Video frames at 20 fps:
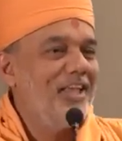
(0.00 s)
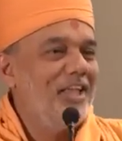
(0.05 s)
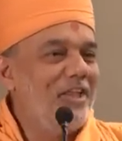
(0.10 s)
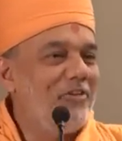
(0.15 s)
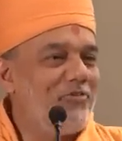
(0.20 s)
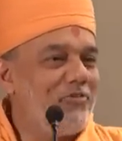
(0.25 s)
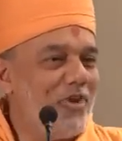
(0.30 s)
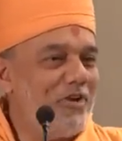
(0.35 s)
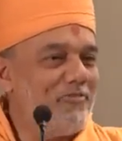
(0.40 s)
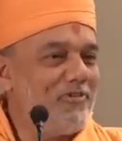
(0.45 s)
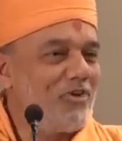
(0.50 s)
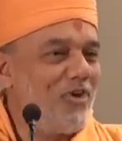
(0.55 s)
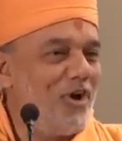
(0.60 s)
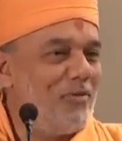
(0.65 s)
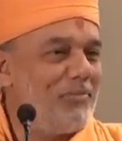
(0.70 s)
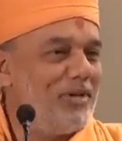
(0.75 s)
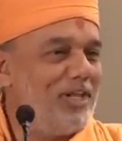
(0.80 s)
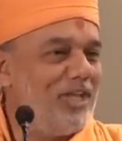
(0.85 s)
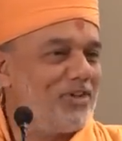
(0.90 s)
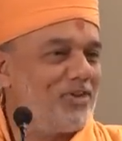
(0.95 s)
If you have a
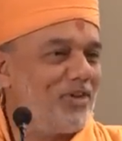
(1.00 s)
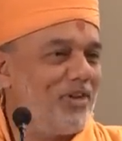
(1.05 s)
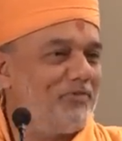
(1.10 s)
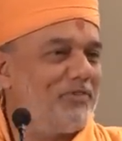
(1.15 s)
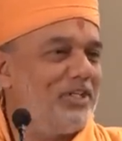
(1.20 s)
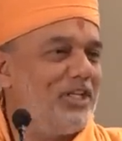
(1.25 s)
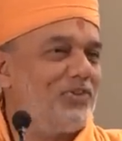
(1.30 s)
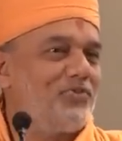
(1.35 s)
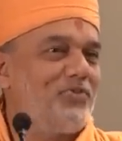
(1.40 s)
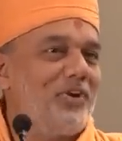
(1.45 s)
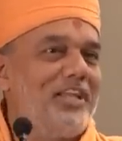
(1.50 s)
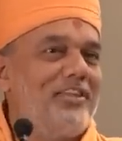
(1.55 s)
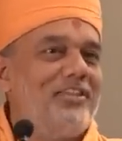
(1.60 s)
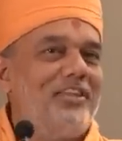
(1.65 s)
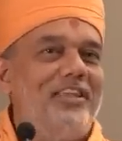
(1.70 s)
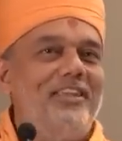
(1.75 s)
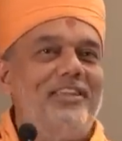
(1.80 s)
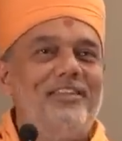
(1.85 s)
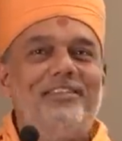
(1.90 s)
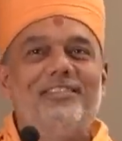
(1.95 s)
combination of these five
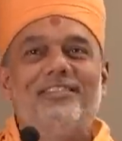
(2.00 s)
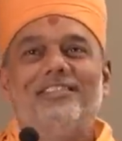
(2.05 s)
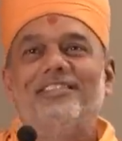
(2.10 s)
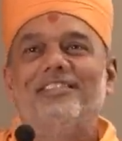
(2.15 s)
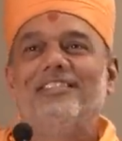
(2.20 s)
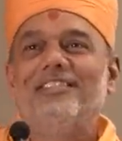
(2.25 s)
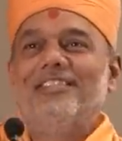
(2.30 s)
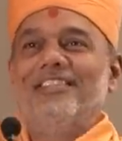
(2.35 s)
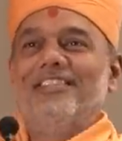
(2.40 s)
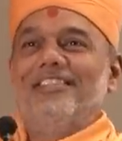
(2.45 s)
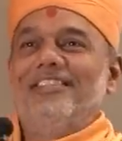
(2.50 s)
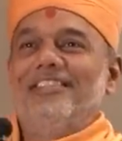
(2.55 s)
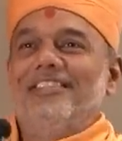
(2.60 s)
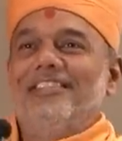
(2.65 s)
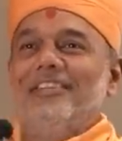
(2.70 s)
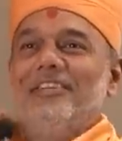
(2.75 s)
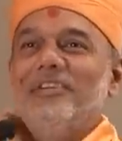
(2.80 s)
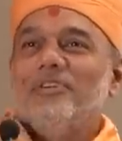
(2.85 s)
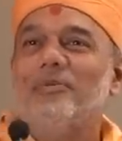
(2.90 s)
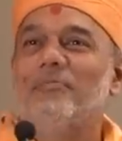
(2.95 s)
things,
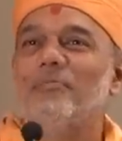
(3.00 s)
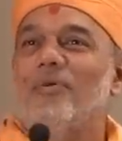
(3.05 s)
your